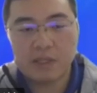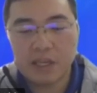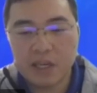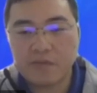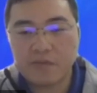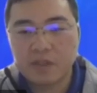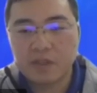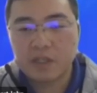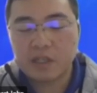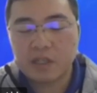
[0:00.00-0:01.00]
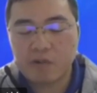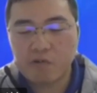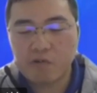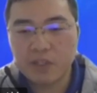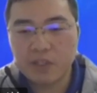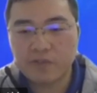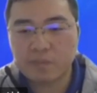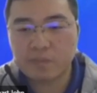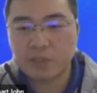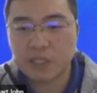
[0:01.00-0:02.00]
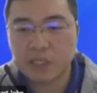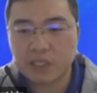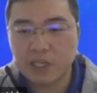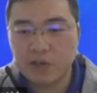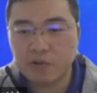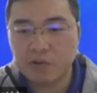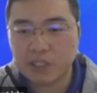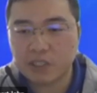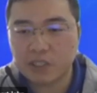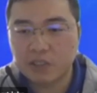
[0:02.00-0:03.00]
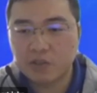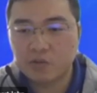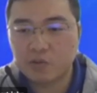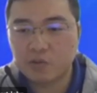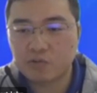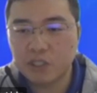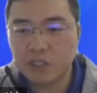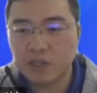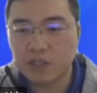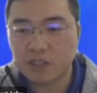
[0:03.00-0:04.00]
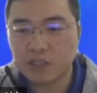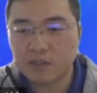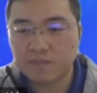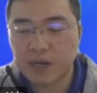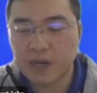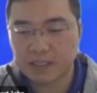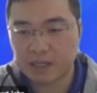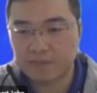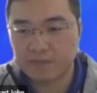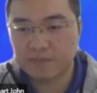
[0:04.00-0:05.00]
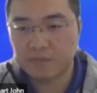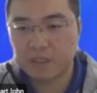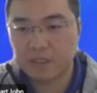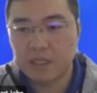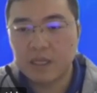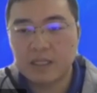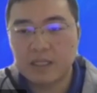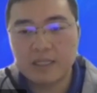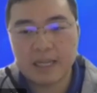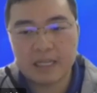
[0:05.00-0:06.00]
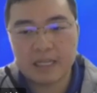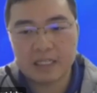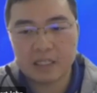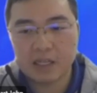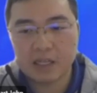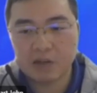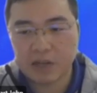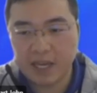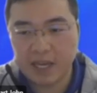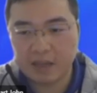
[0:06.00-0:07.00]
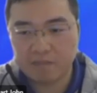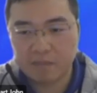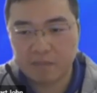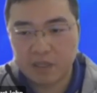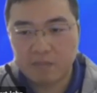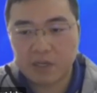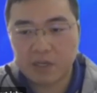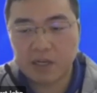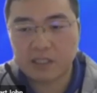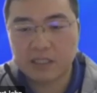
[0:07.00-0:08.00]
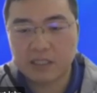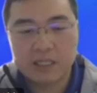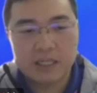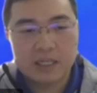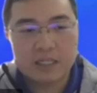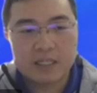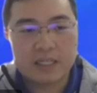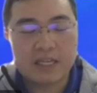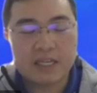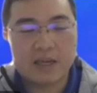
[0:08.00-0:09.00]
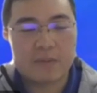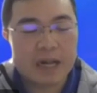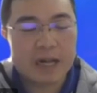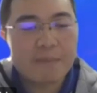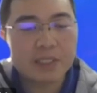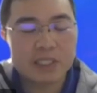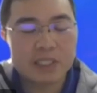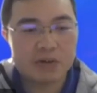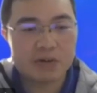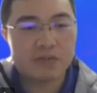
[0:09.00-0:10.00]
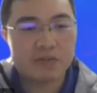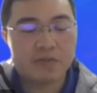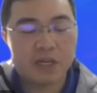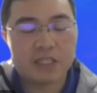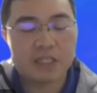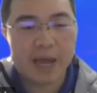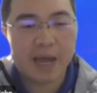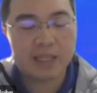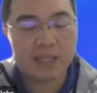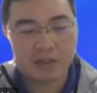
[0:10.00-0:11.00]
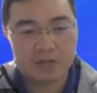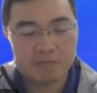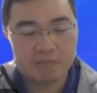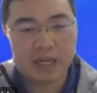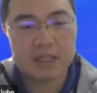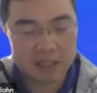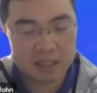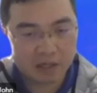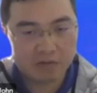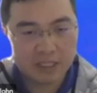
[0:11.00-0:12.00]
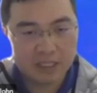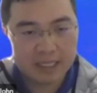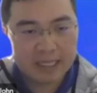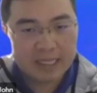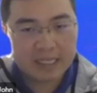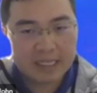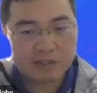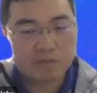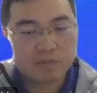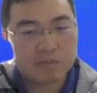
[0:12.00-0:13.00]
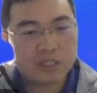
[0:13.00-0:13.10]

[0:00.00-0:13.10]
But if the requirement of the project increase to 3000 Pascal, then that is not okay, because the capacity of the panel mechanical load is